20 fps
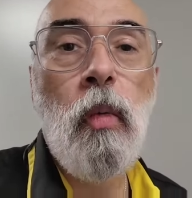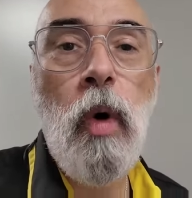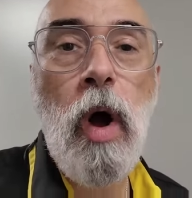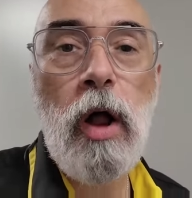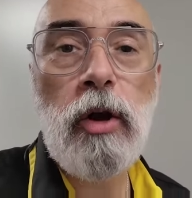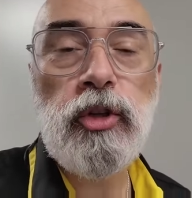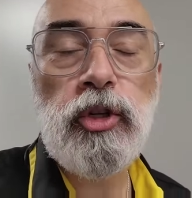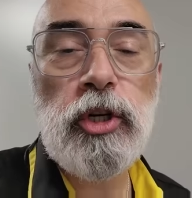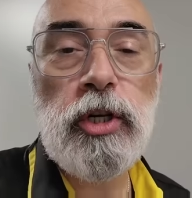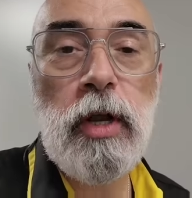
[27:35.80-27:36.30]

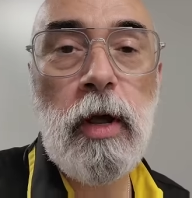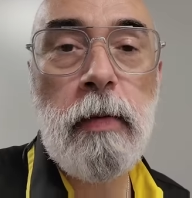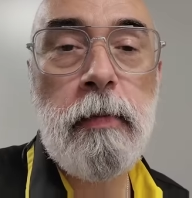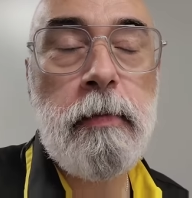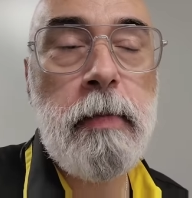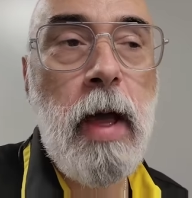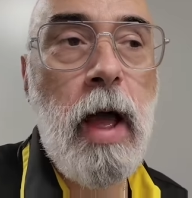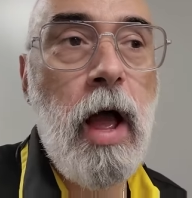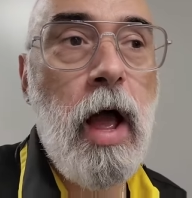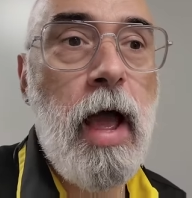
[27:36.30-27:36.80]
watched
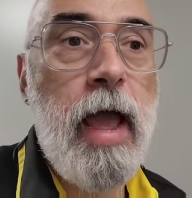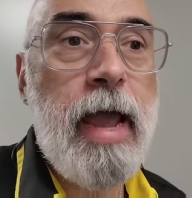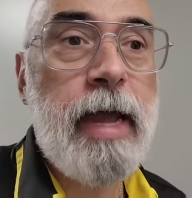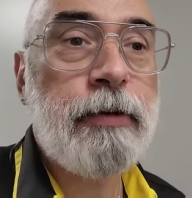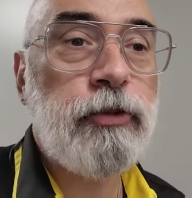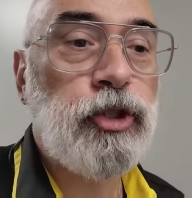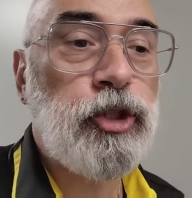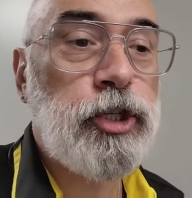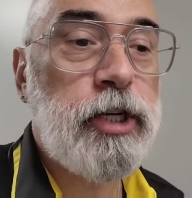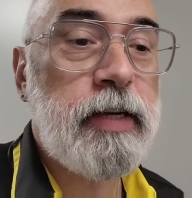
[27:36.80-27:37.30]
some uh,
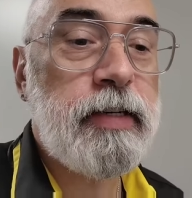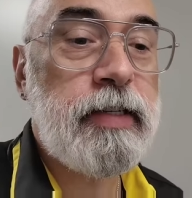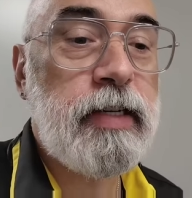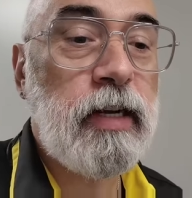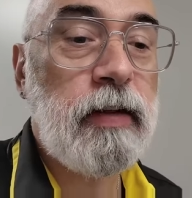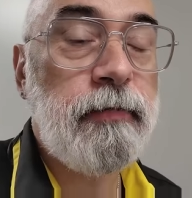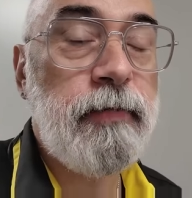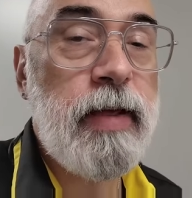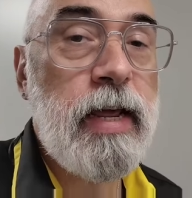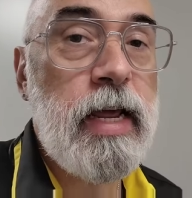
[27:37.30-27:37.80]

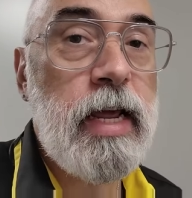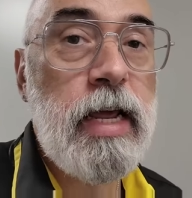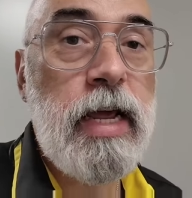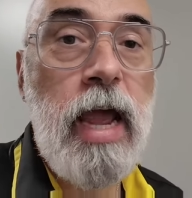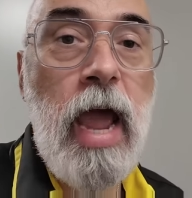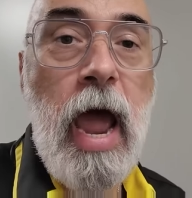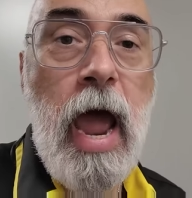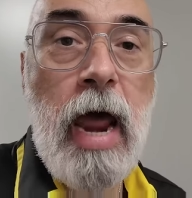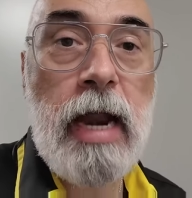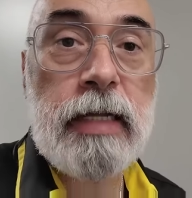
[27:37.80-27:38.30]

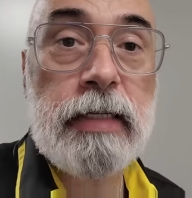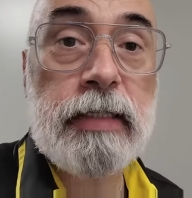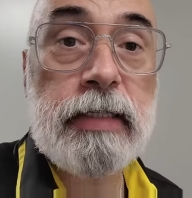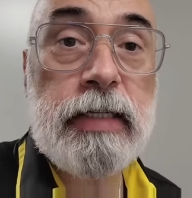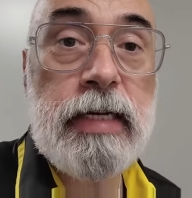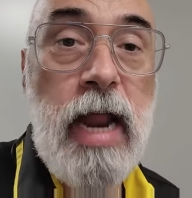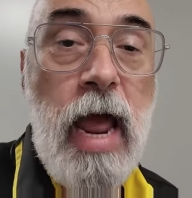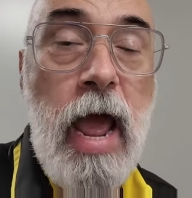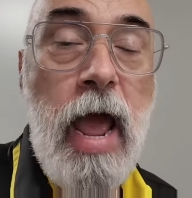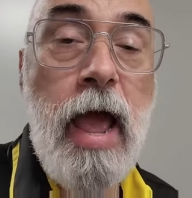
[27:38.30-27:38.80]
HGTV, had a
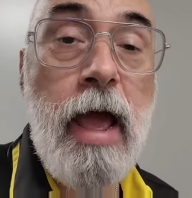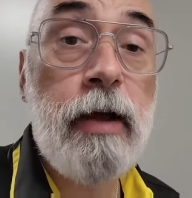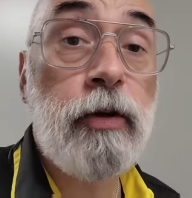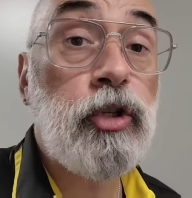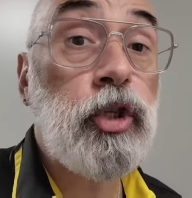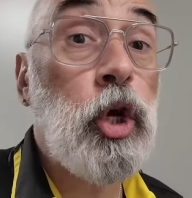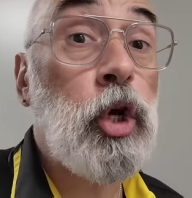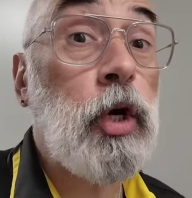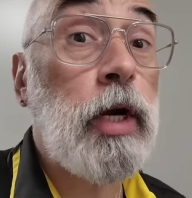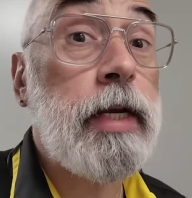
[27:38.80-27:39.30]
snack,
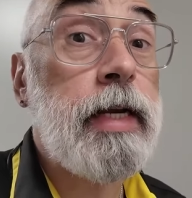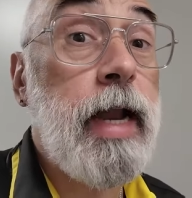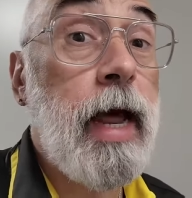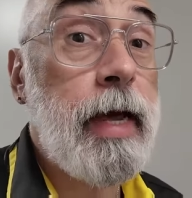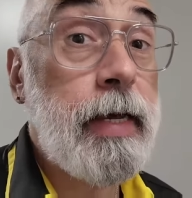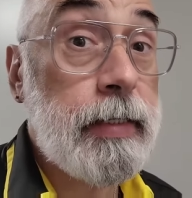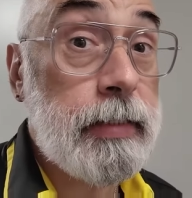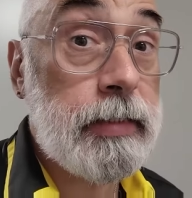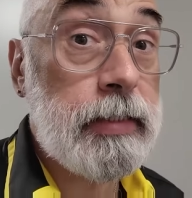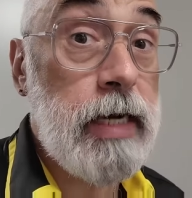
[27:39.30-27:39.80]
took a
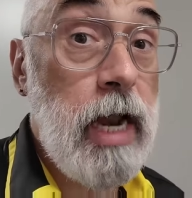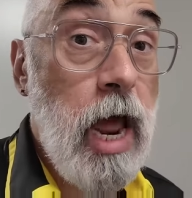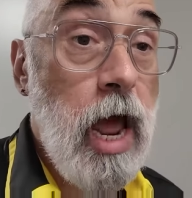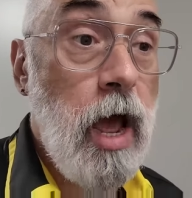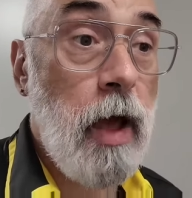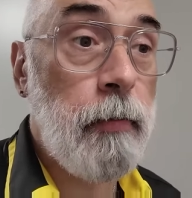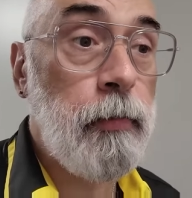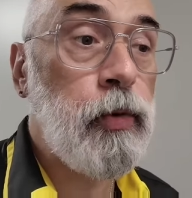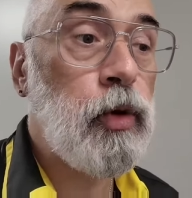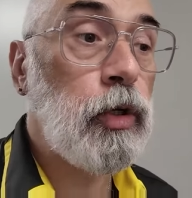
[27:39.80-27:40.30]
nice
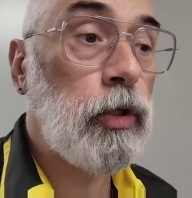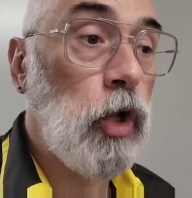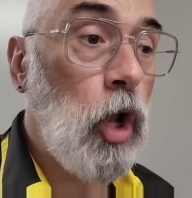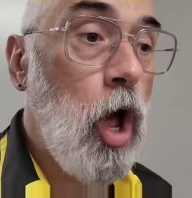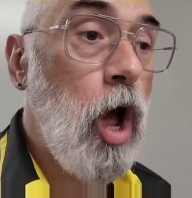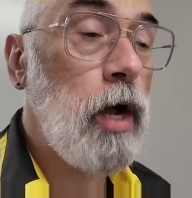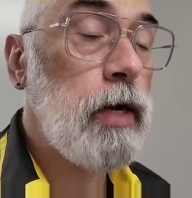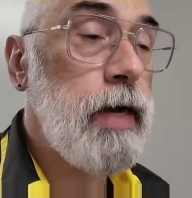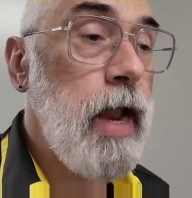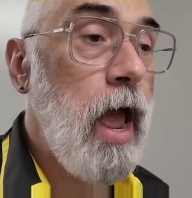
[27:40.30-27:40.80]
nap, good
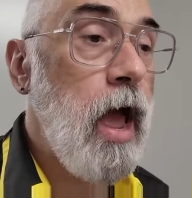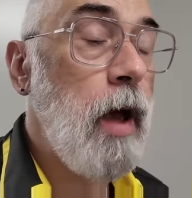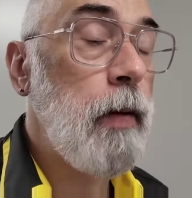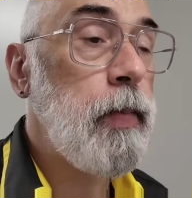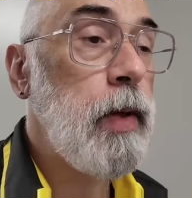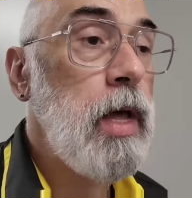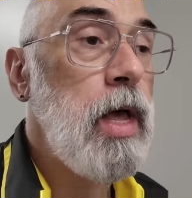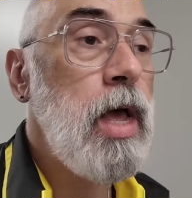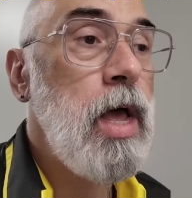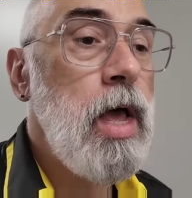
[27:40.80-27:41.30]
long
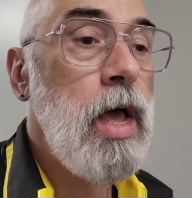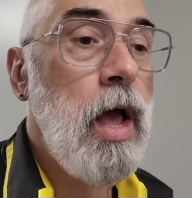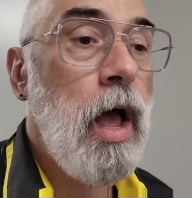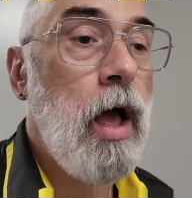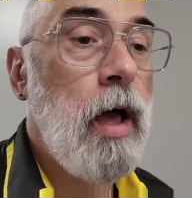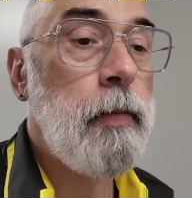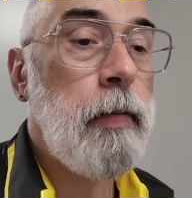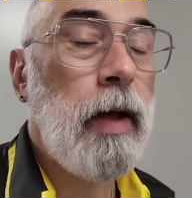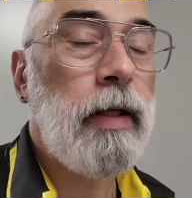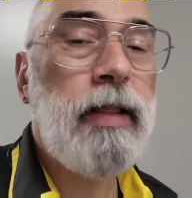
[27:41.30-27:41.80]
nap.
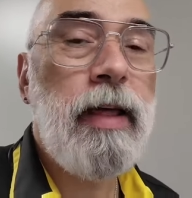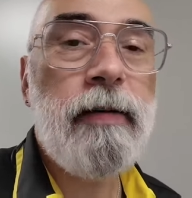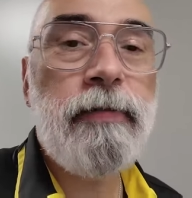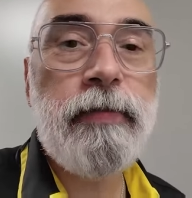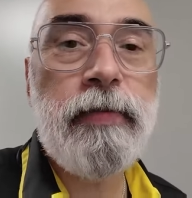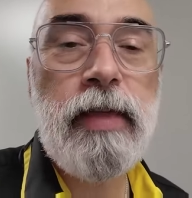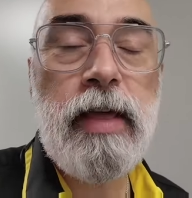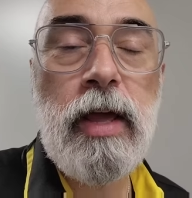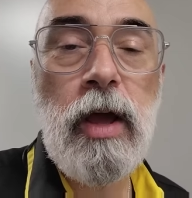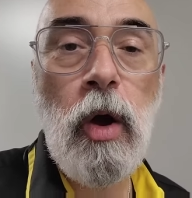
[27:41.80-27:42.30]
Um, I
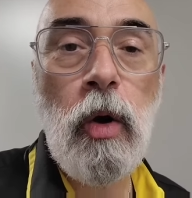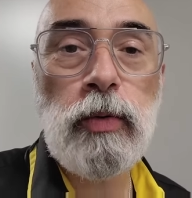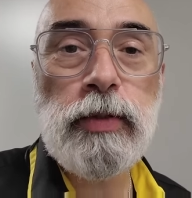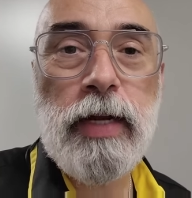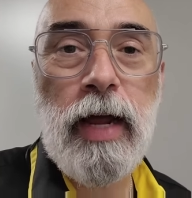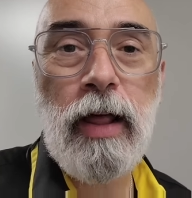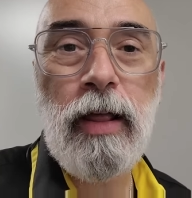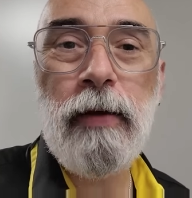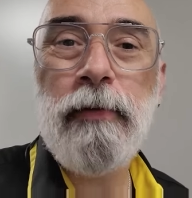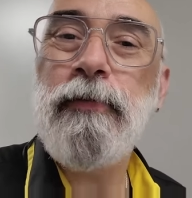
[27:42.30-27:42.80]
left the
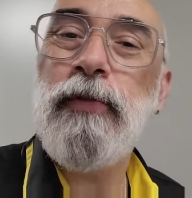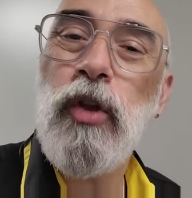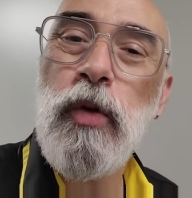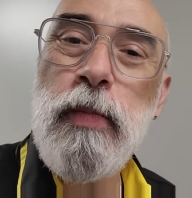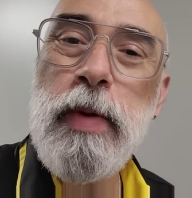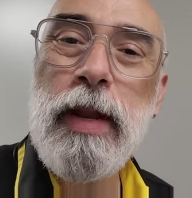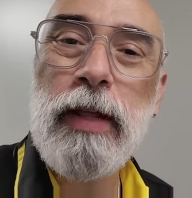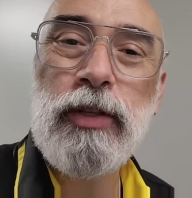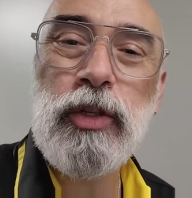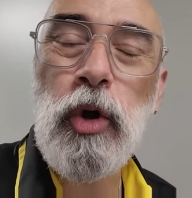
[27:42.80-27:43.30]
hotel a
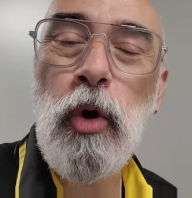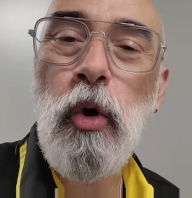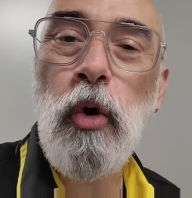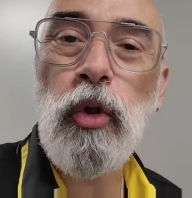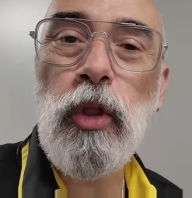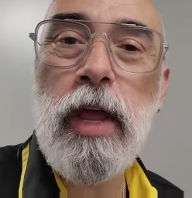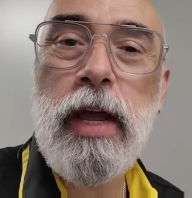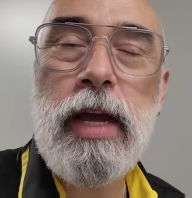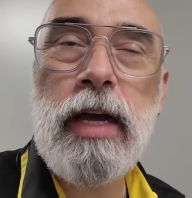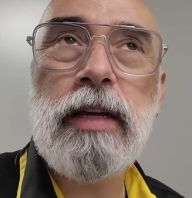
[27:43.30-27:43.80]
few minutes
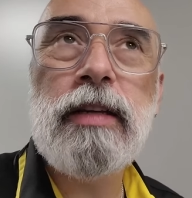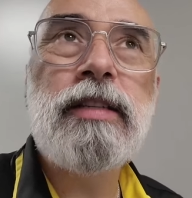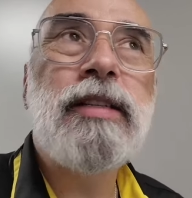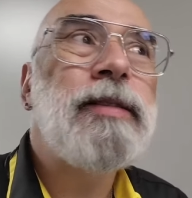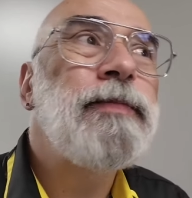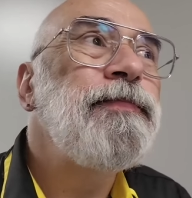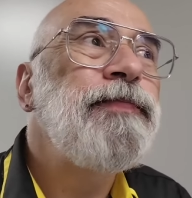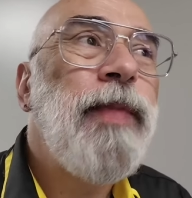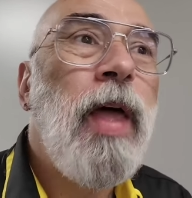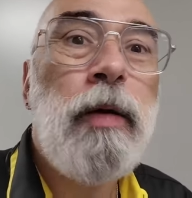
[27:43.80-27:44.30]
early
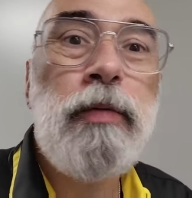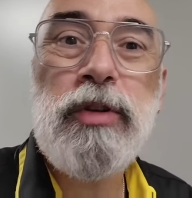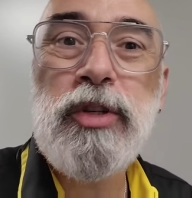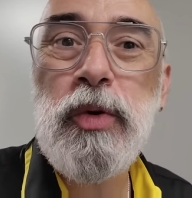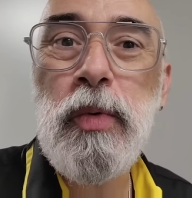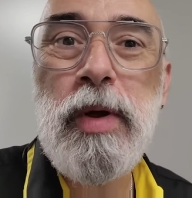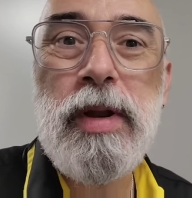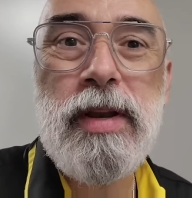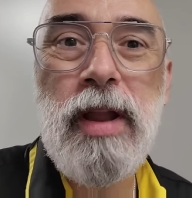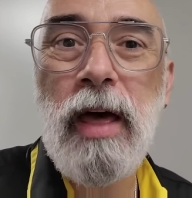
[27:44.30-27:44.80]
because I was
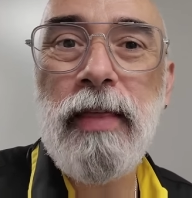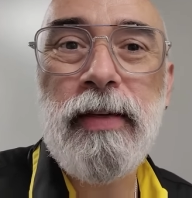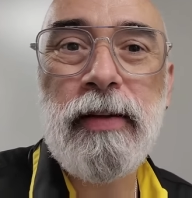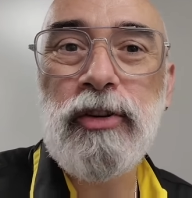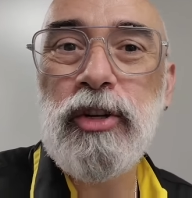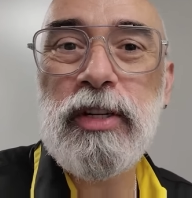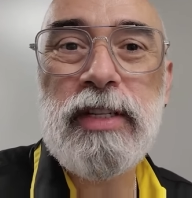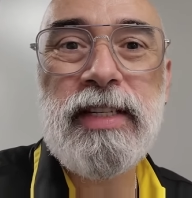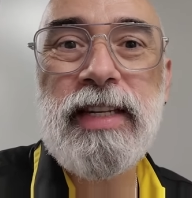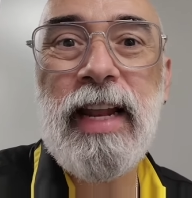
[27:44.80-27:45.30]
doing
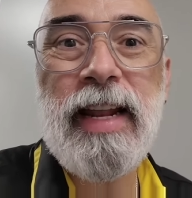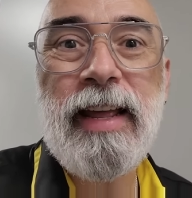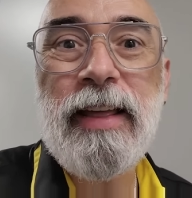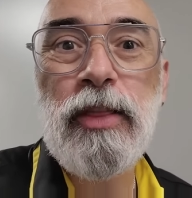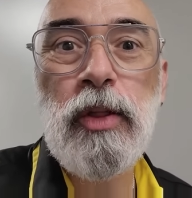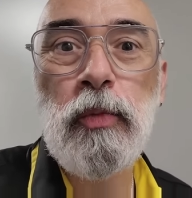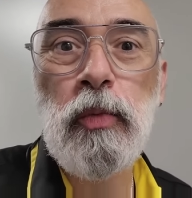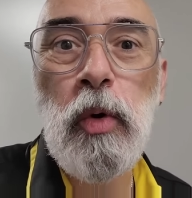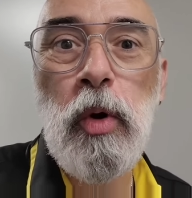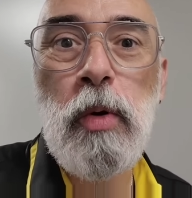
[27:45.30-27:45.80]
nothing, just sitting
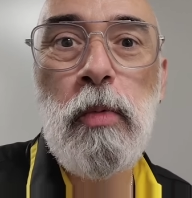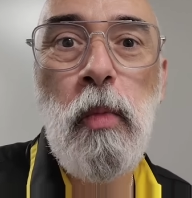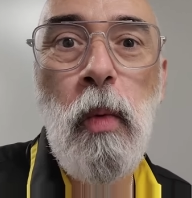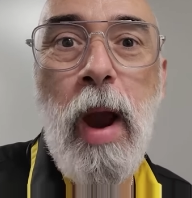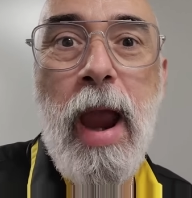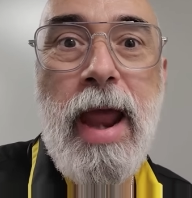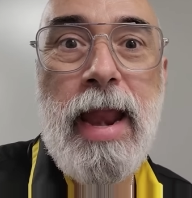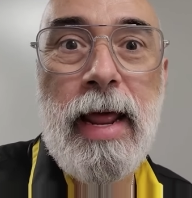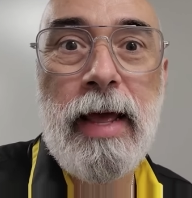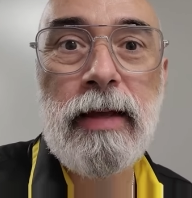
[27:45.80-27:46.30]
in the room
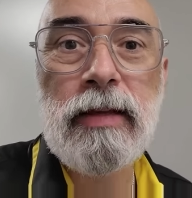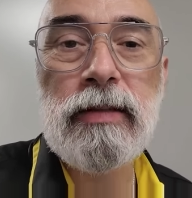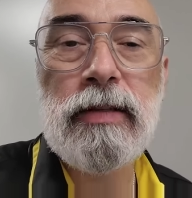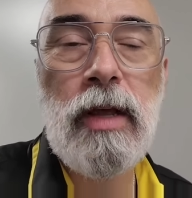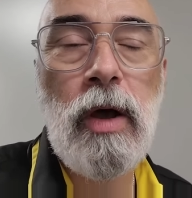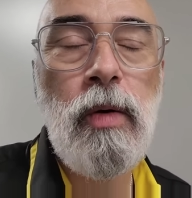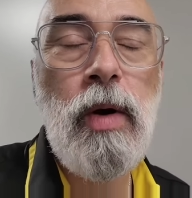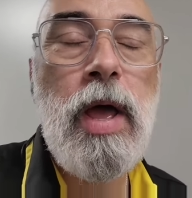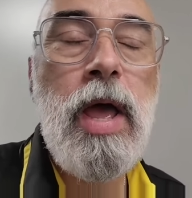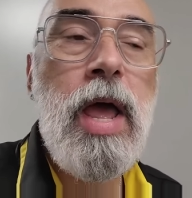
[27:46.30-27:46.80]
waiting.
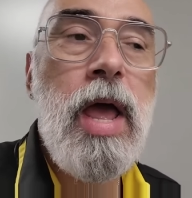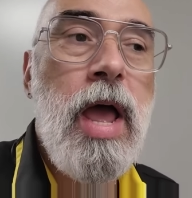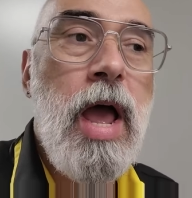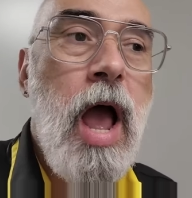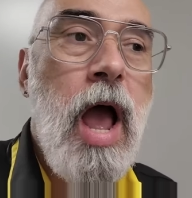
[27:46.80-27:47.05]
So